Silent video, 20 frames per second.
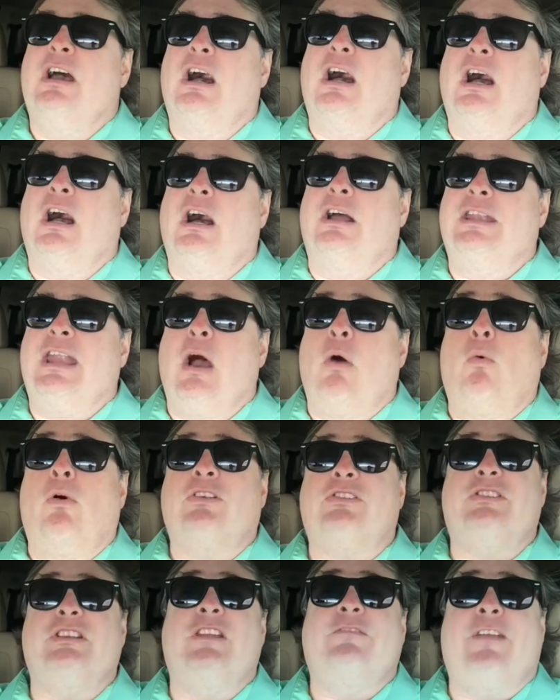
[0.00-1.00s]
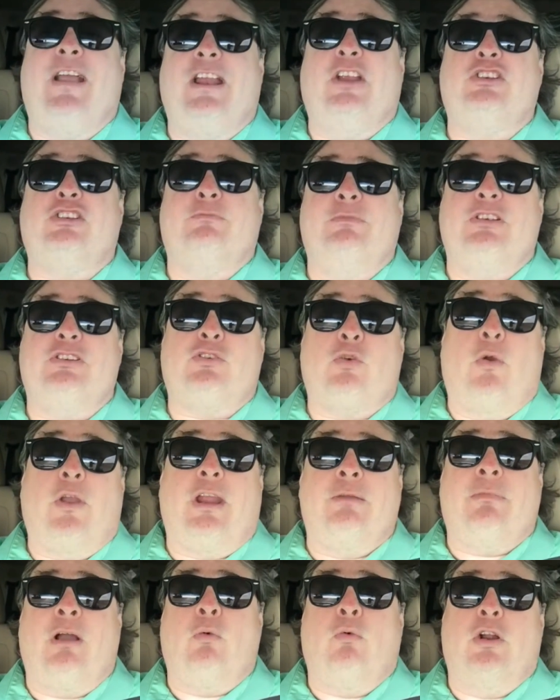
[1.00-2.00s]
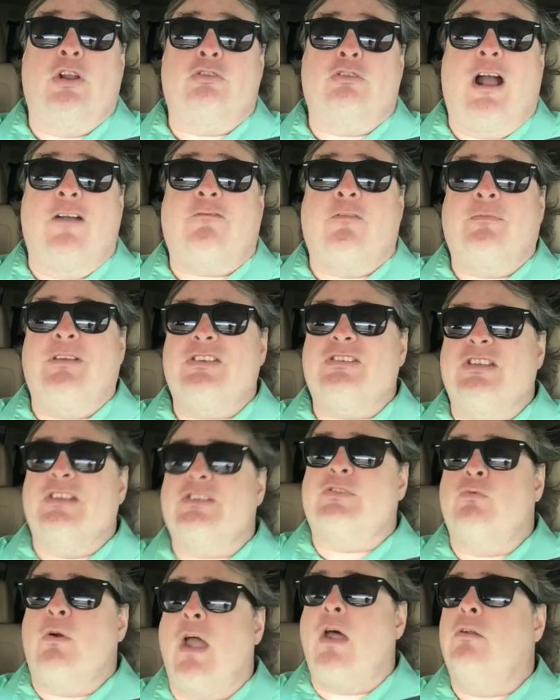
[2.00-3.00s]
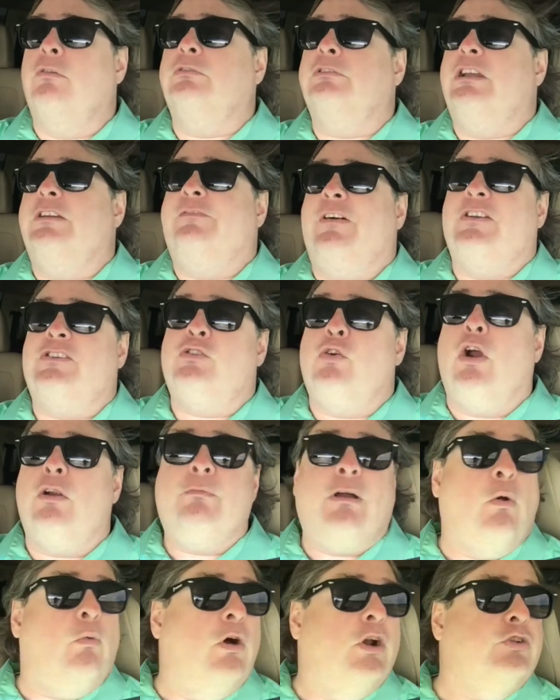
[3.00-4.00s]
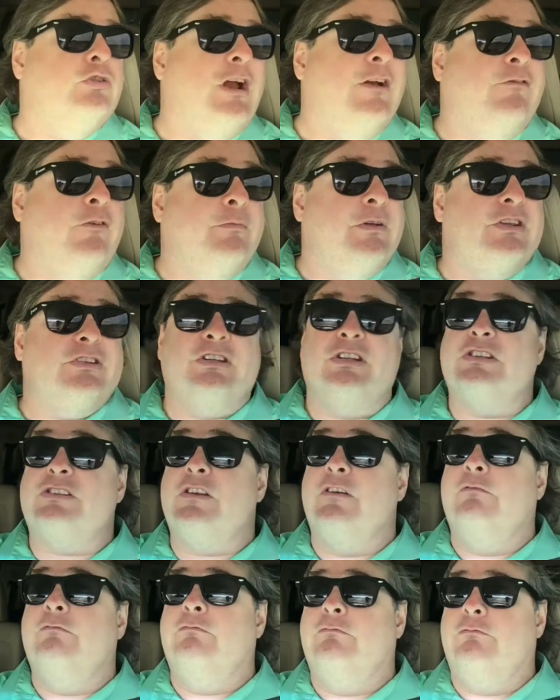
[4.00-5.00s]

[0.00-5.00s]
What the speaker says: Now, what's the advantage of me storing it in my OneDrive for Business? Well, if I store it in my OneDrive for Business,